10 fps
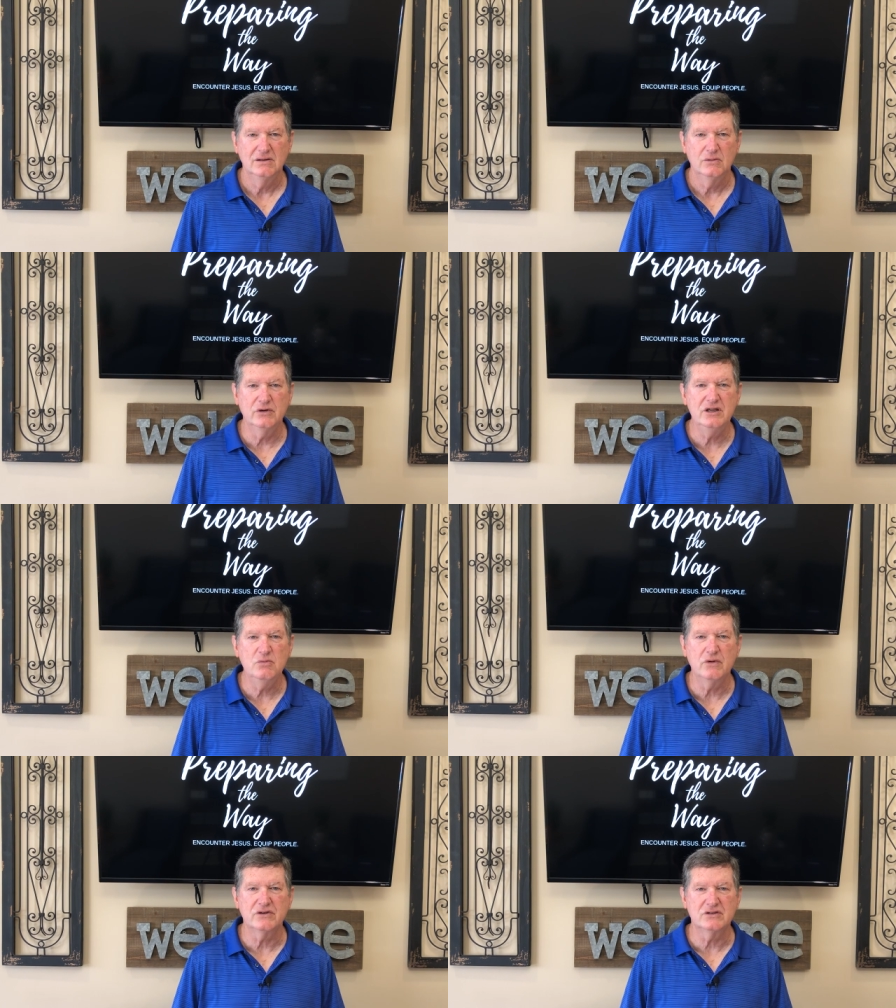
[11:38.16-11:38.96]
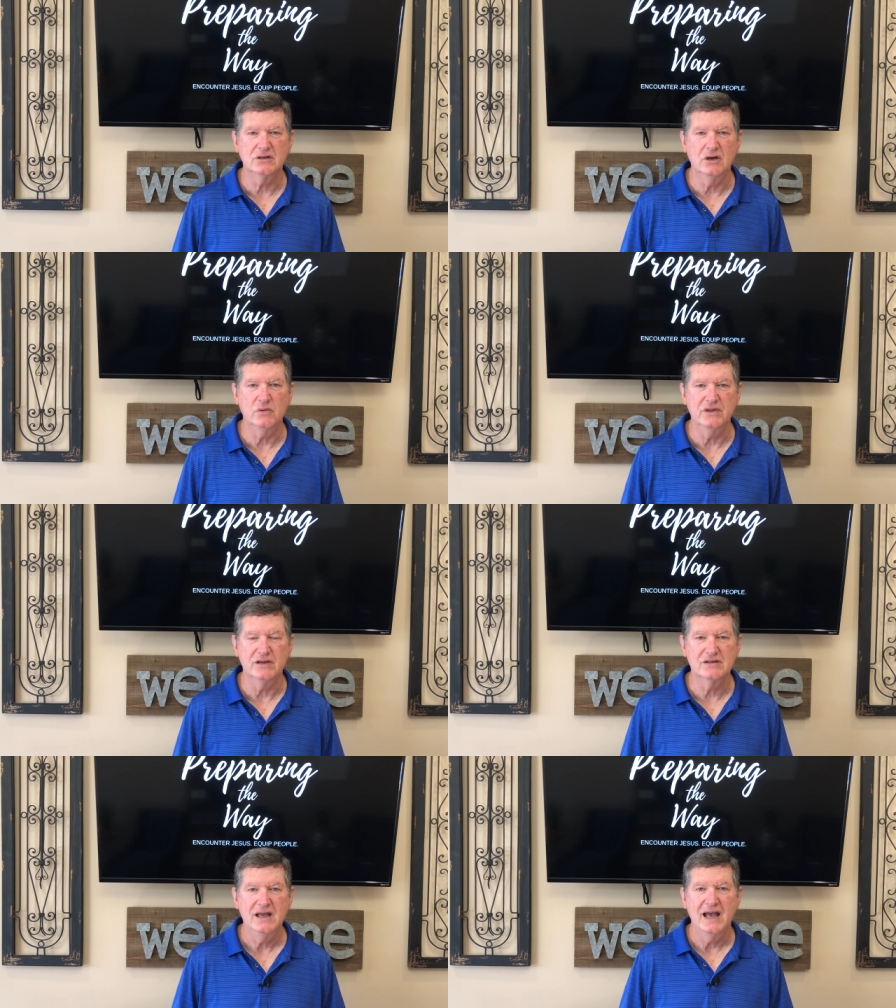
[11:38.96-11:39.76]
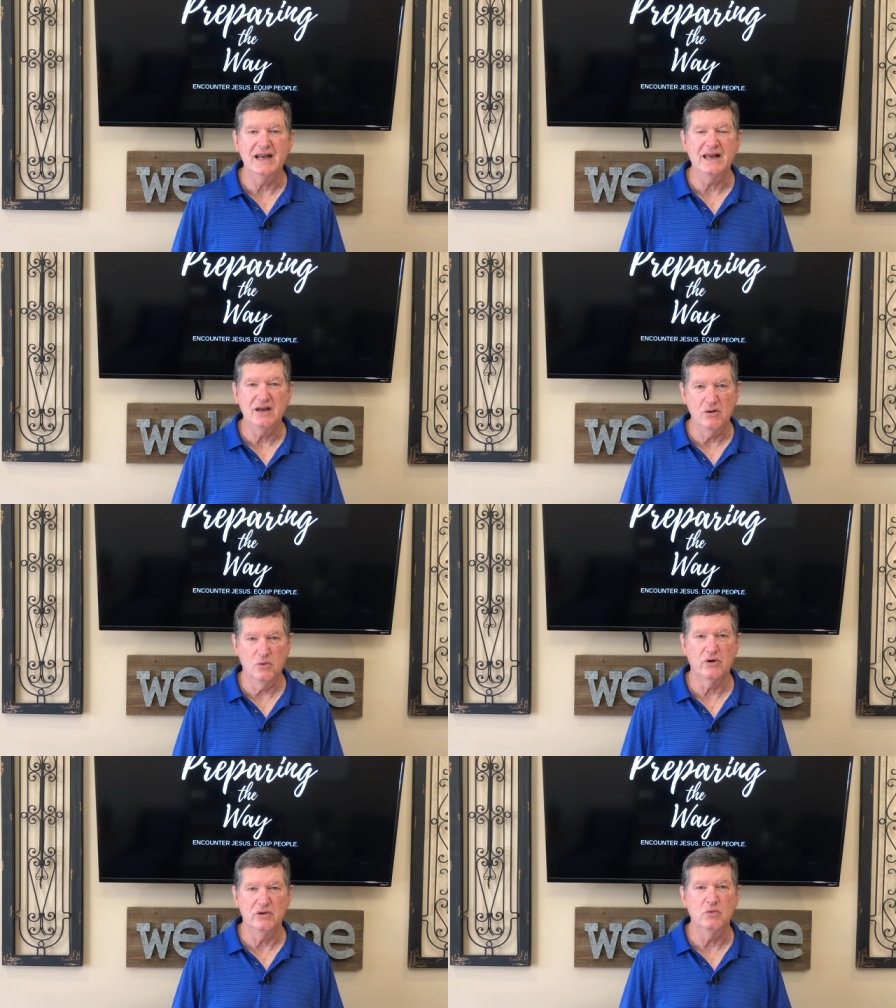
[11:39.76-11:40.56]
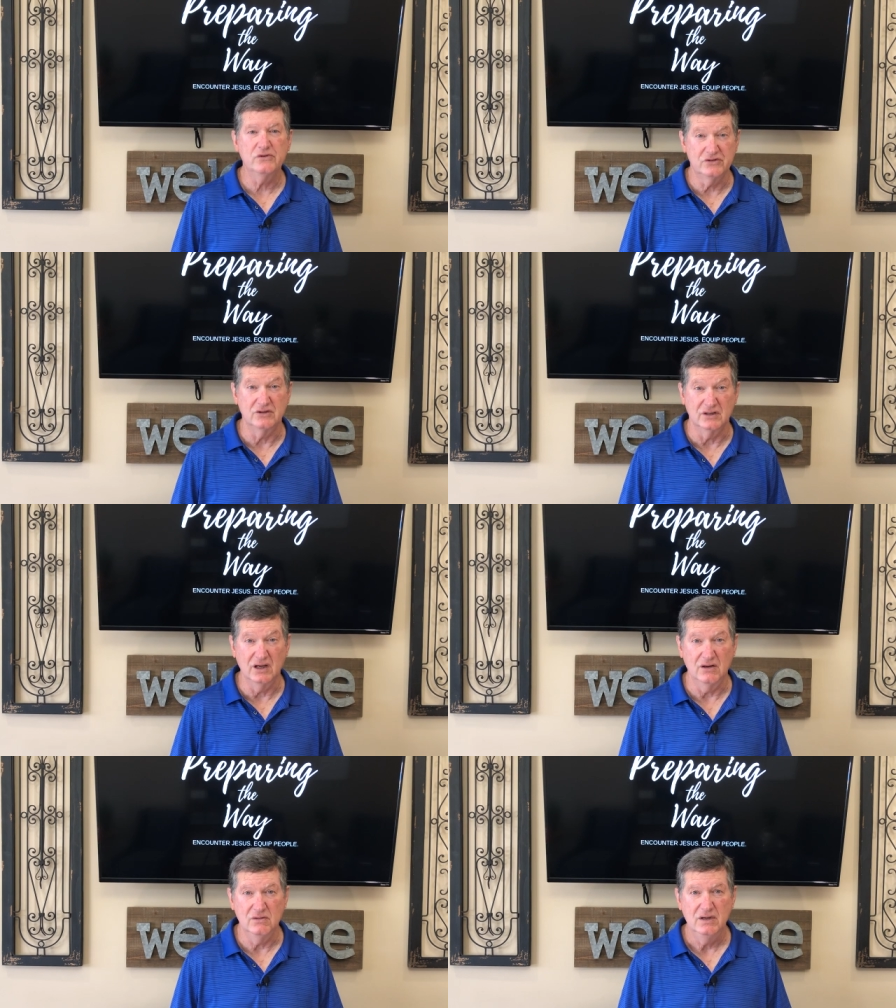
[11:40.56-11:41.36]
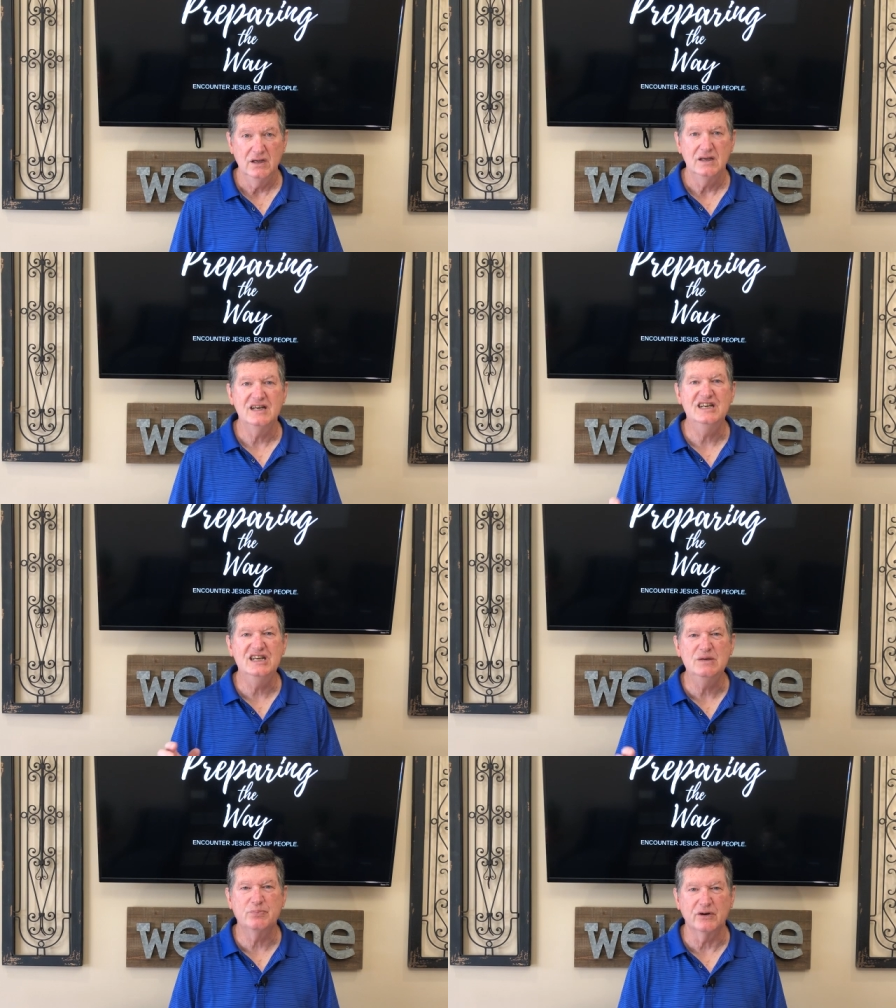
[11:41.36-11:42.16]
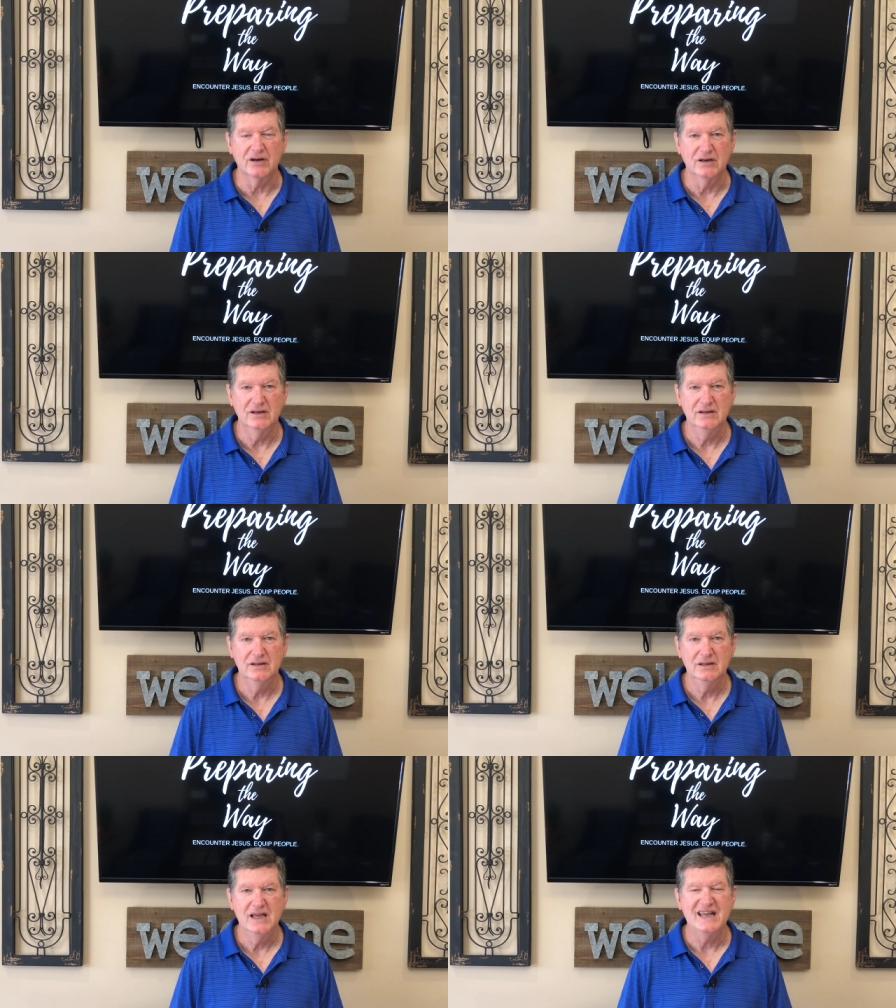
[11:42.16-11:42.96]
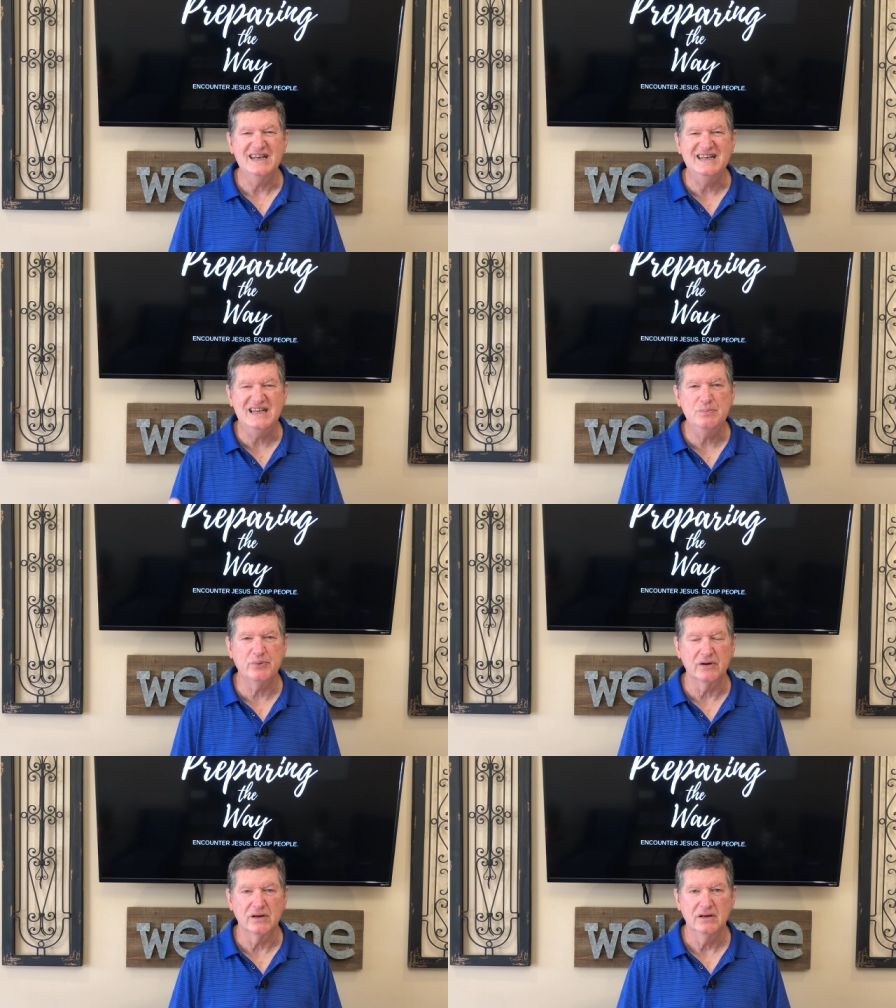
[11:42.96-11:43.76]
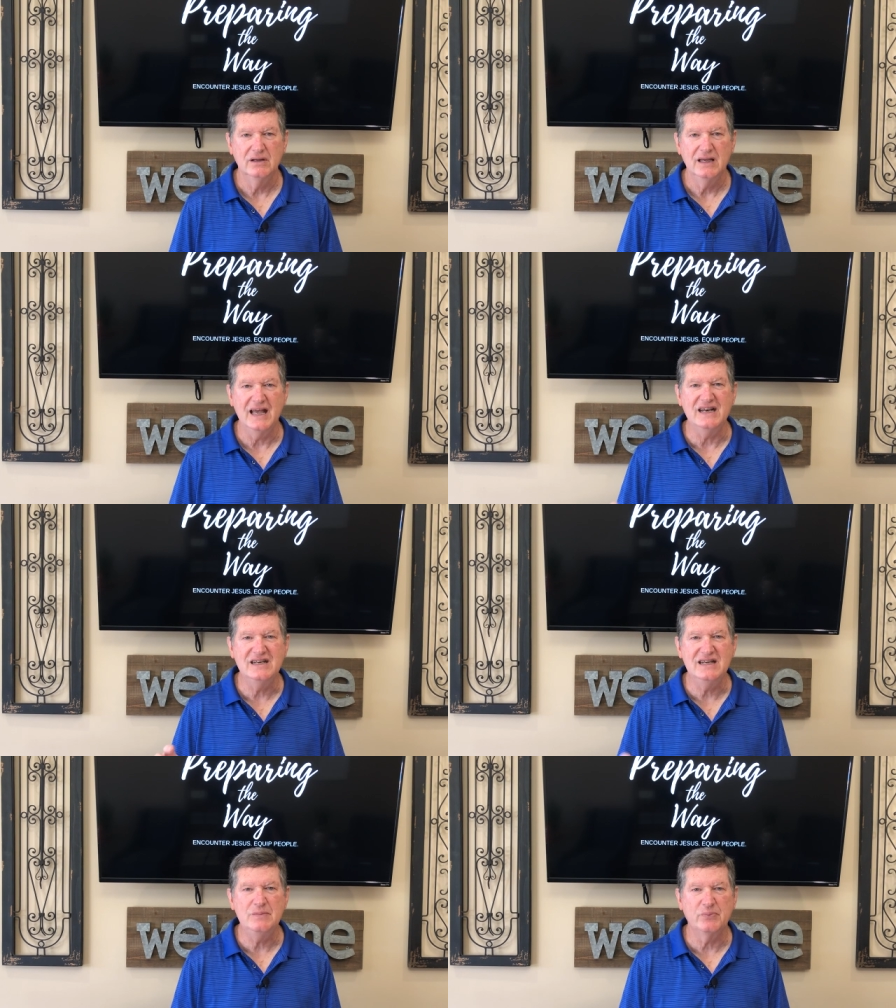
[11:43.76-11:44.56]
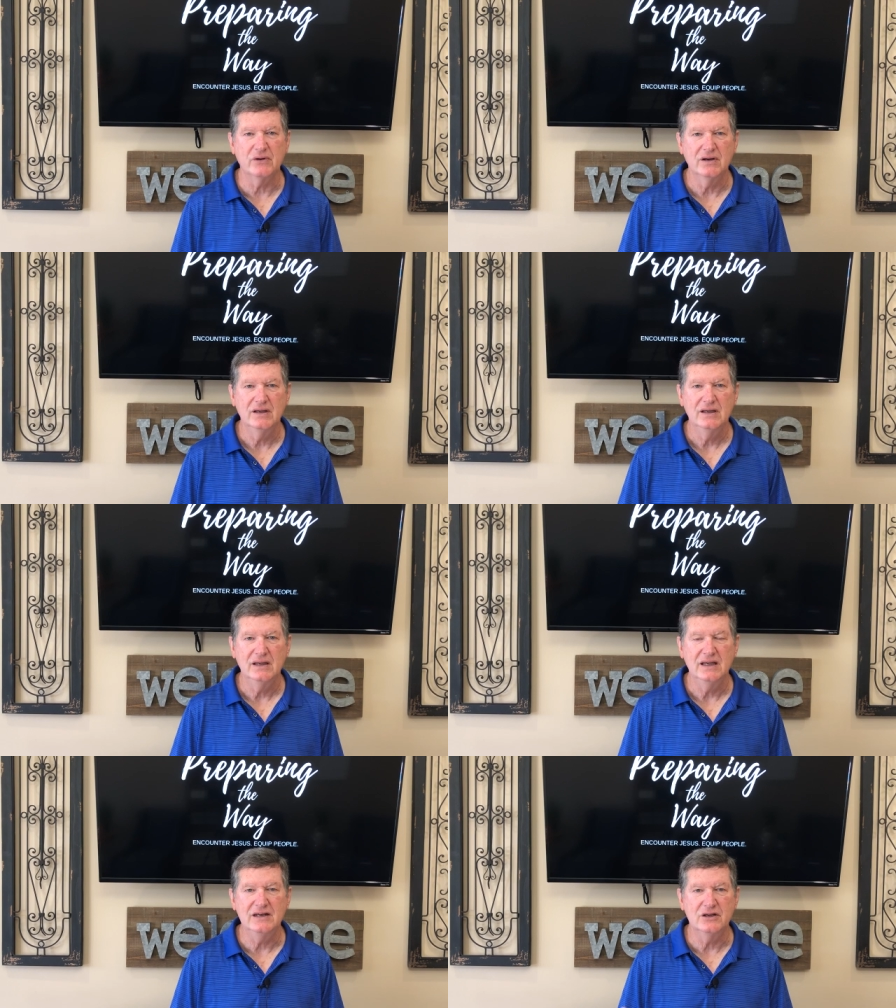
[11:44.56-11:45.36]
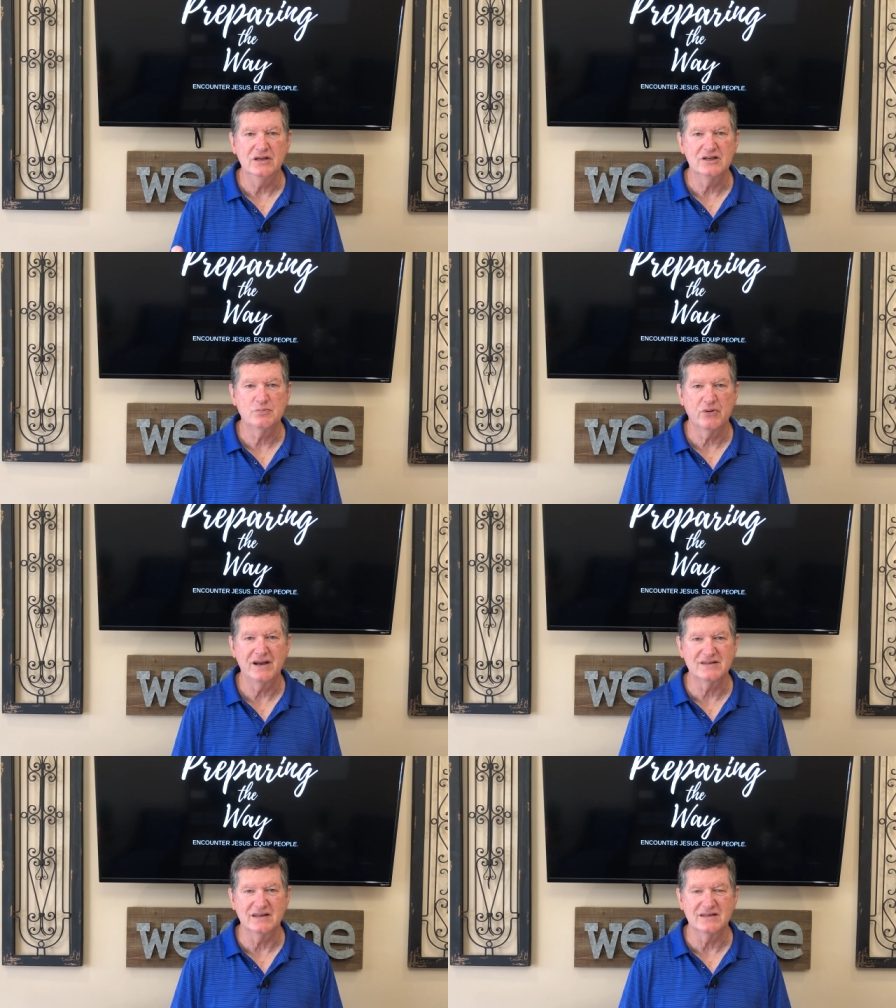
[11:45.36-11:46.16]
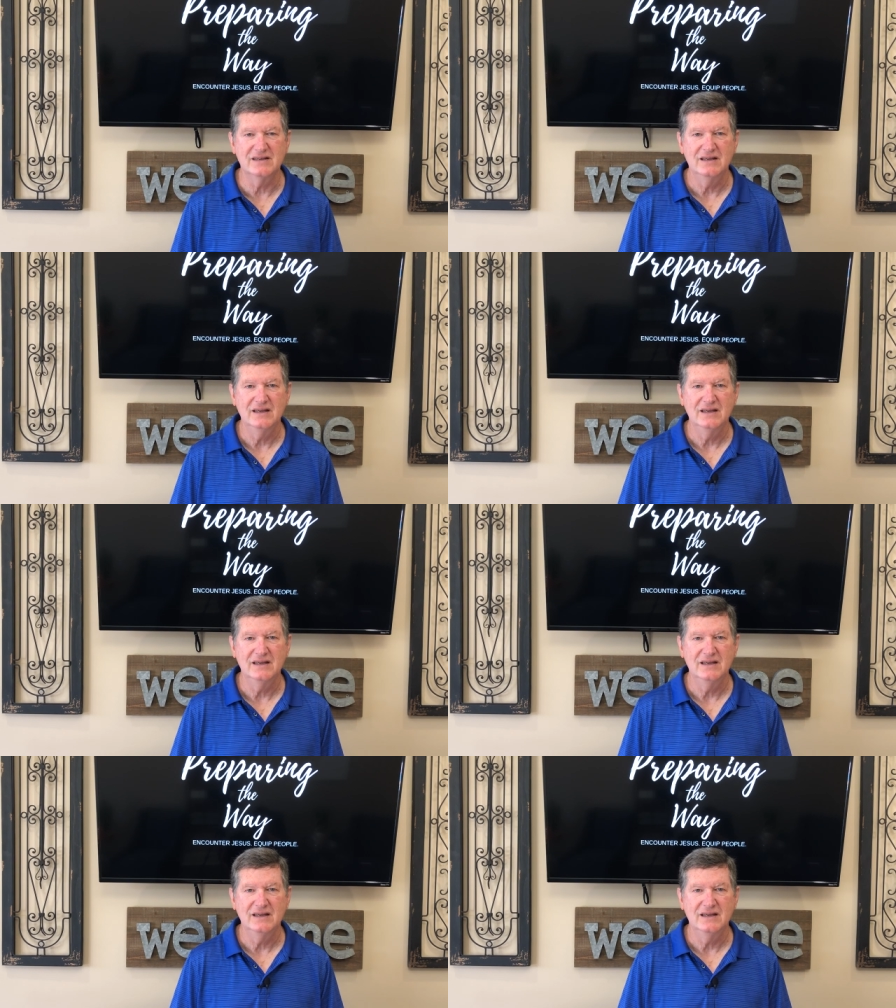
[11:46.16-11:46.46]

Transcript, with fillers: Where do you want us to go in this? And I know where He wants us to go deeper deeper and deeper into His presence,